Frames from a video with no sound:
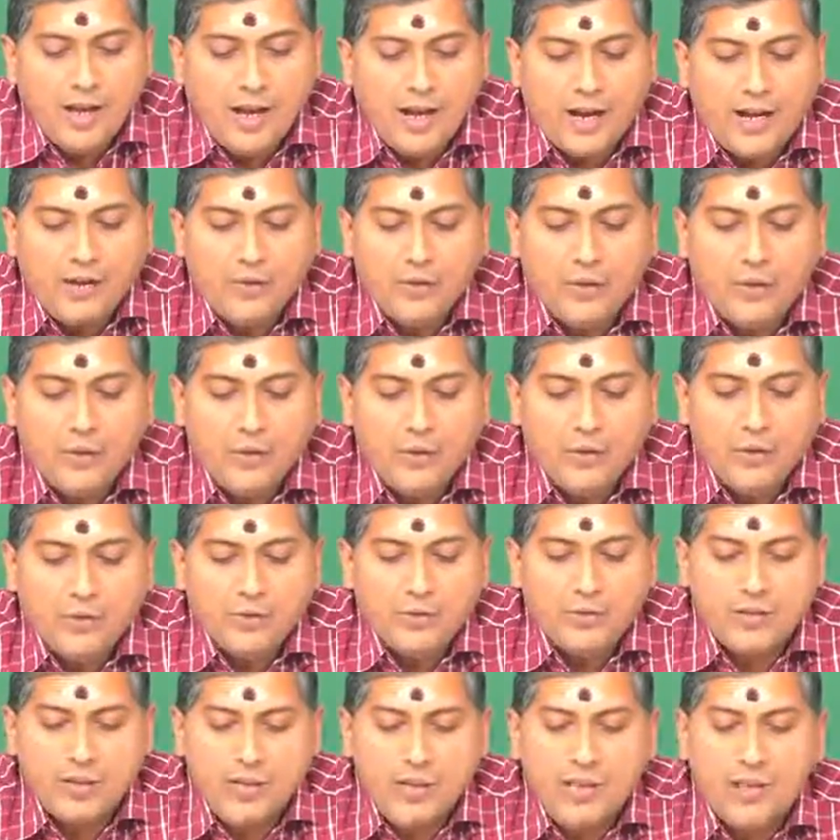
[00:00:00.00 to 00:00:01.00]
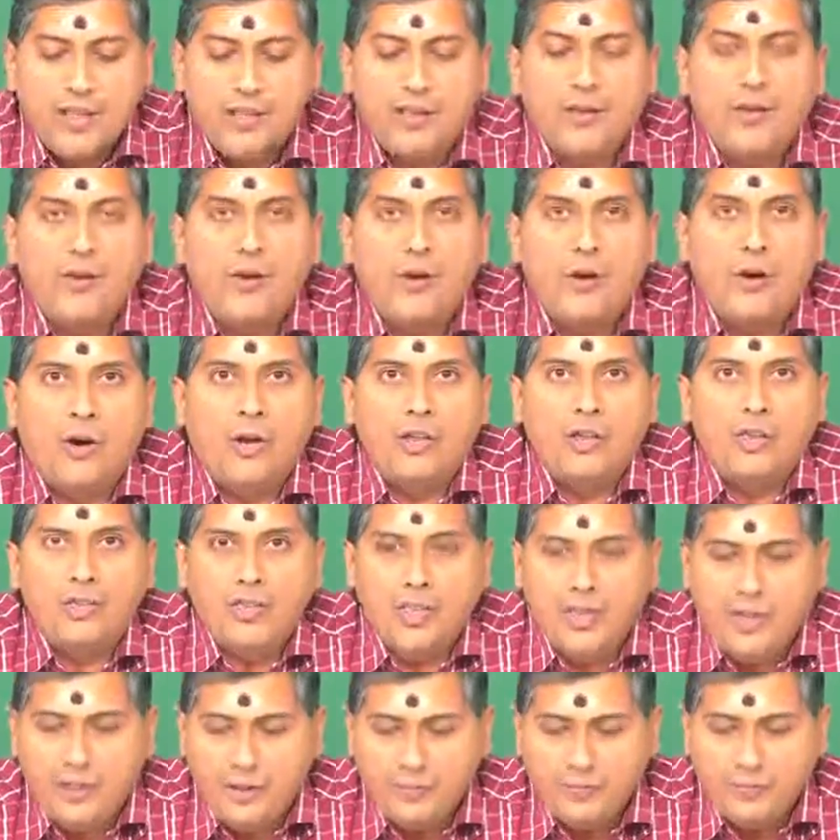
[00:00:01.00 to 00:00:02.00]
And what you see on
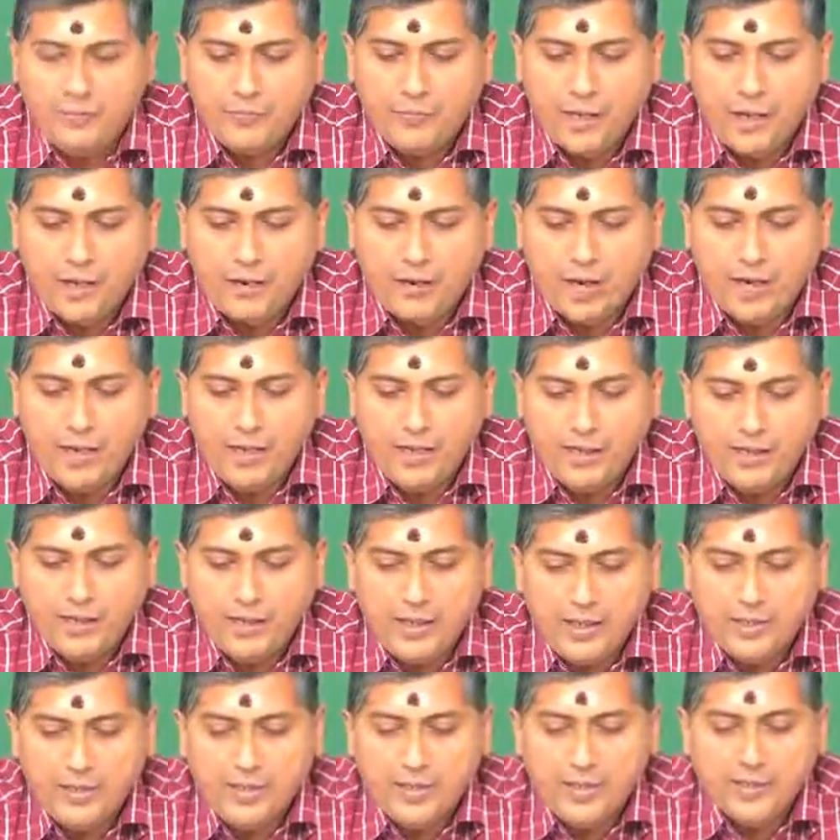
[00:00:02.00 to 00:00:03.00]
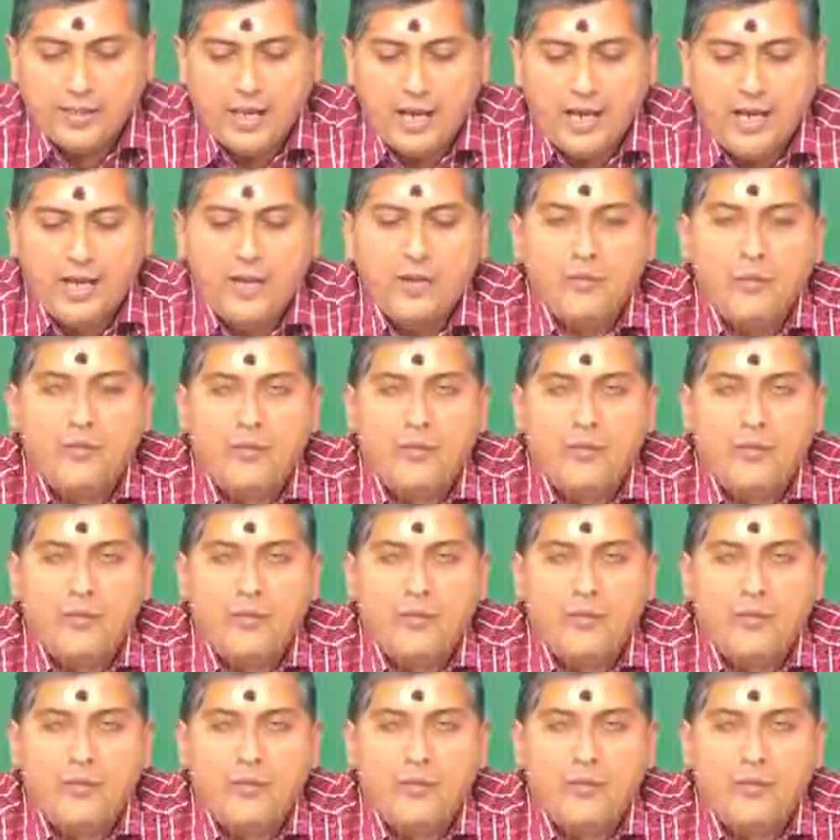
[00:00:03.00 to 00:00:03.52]
the right is a scaling